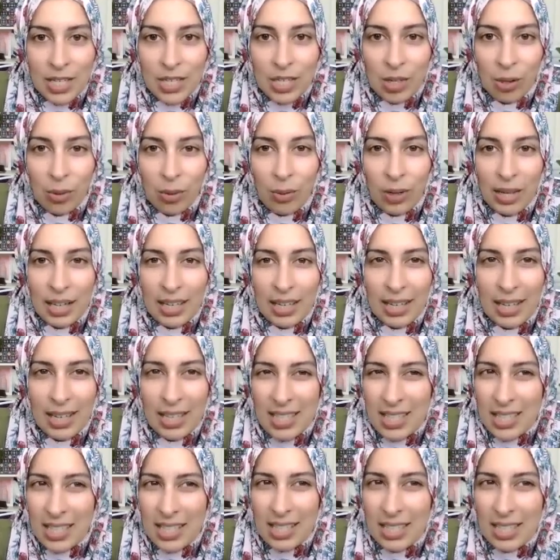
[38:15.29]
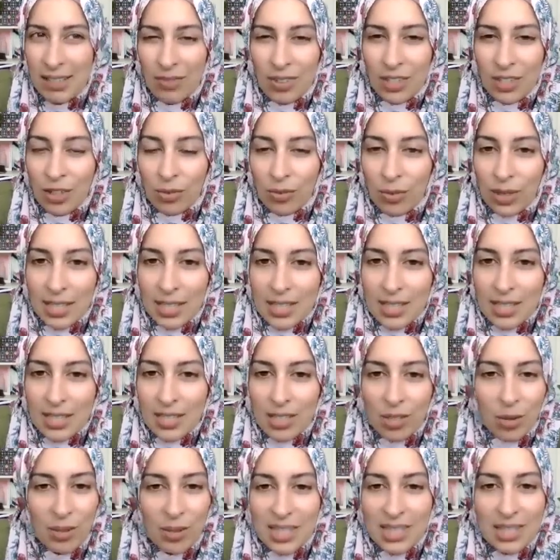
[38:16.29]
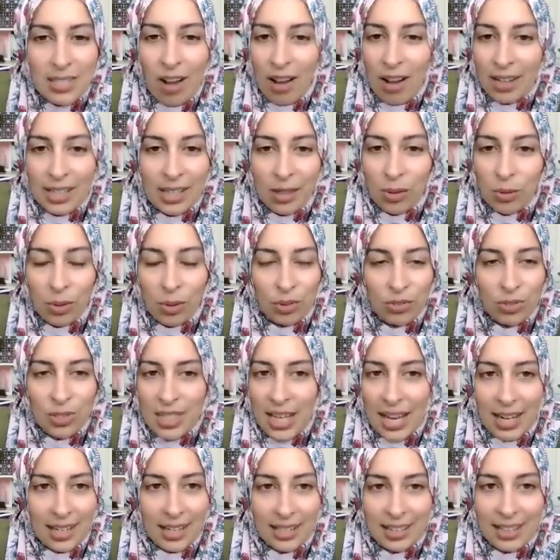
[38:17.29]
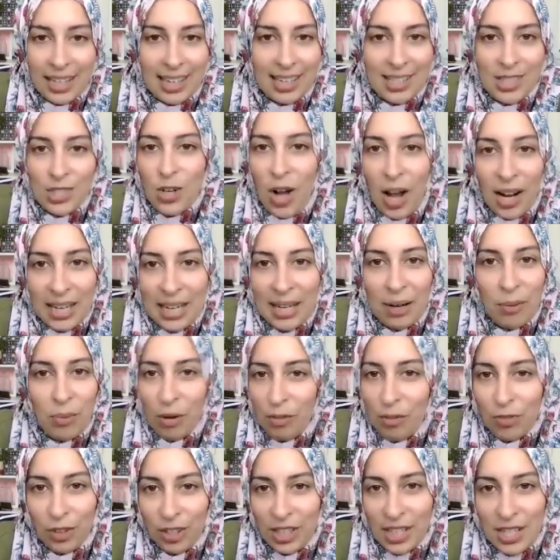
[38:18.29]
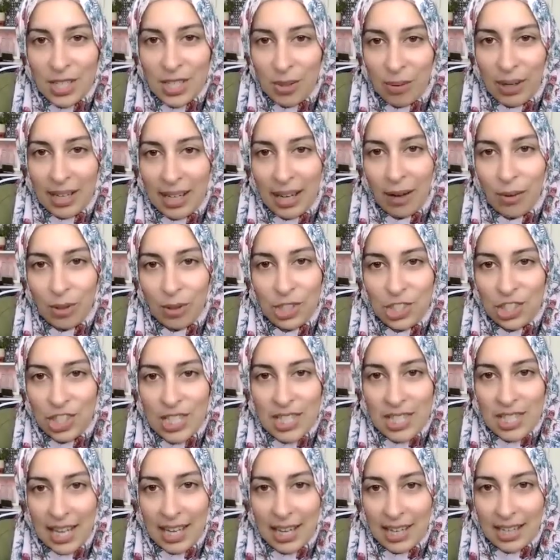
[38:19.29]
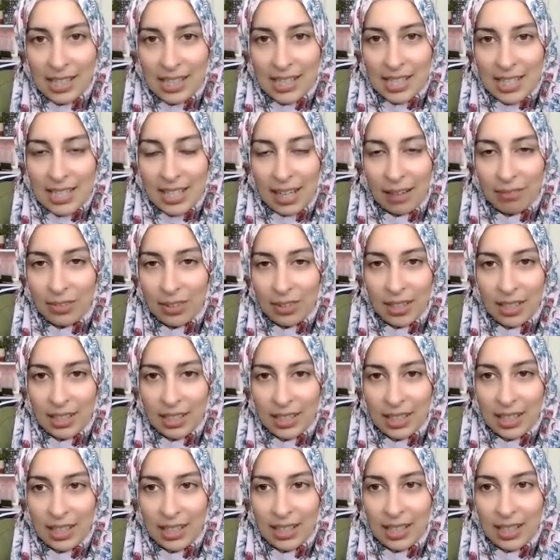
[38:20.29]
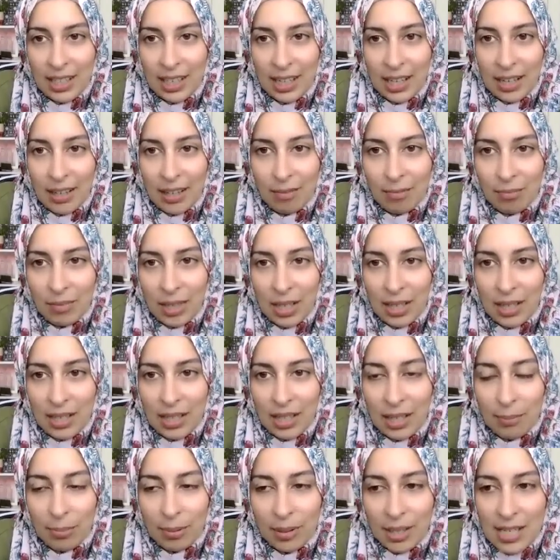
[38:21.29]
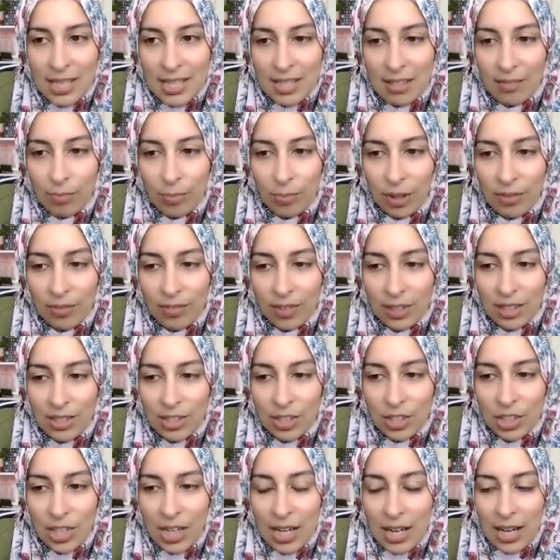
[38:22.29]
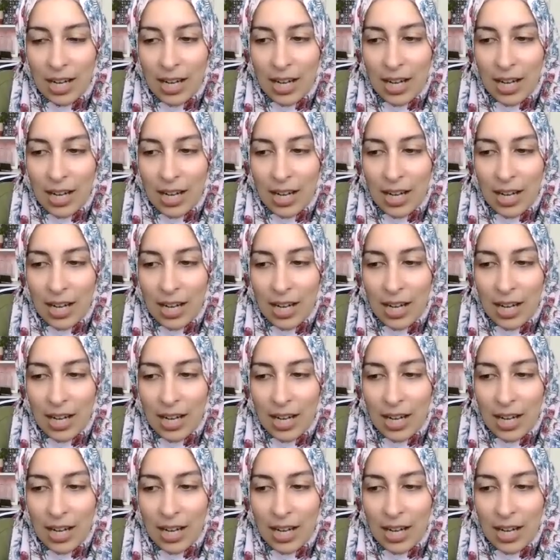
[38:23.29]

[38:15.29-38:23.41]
So is it even a risk? So it's not equal setting, like it's not equal footing. So I get what she's saying. It is definitely a place of privilege.